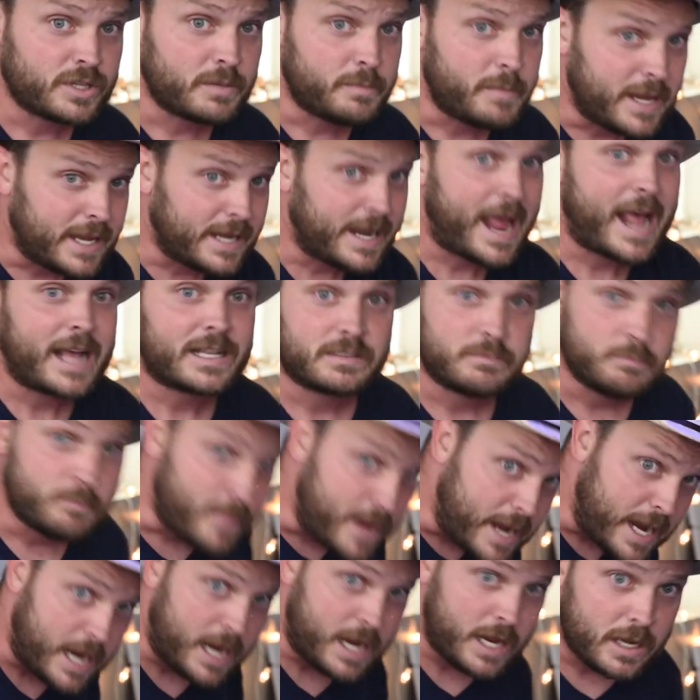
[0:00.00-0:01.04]
to me and asks
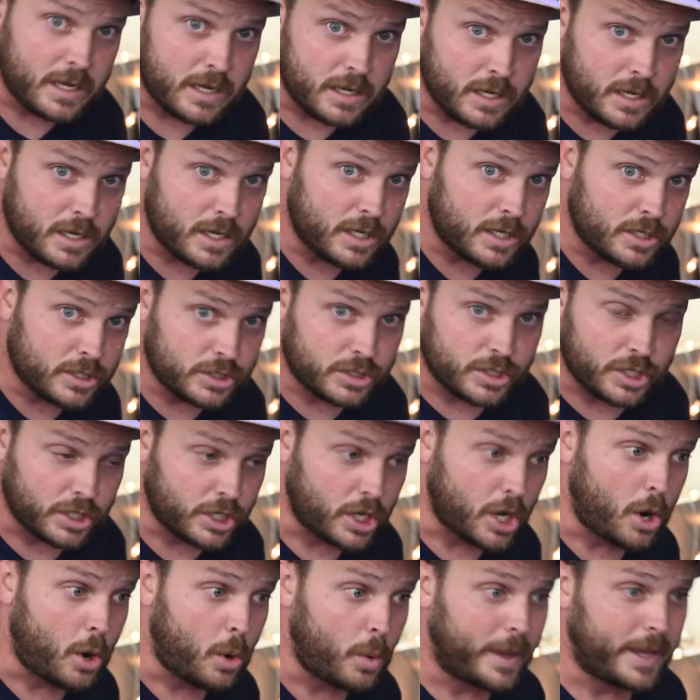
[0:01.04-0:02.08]
me to
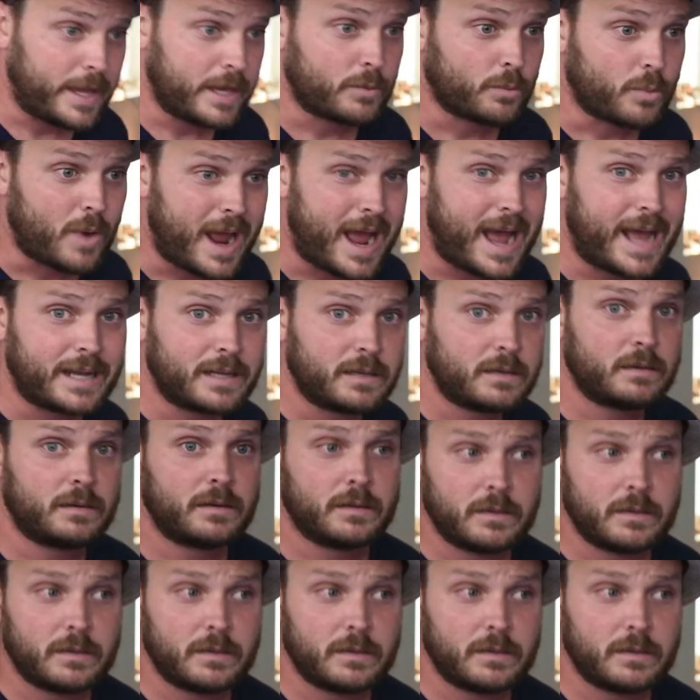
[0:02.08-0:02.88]
go and write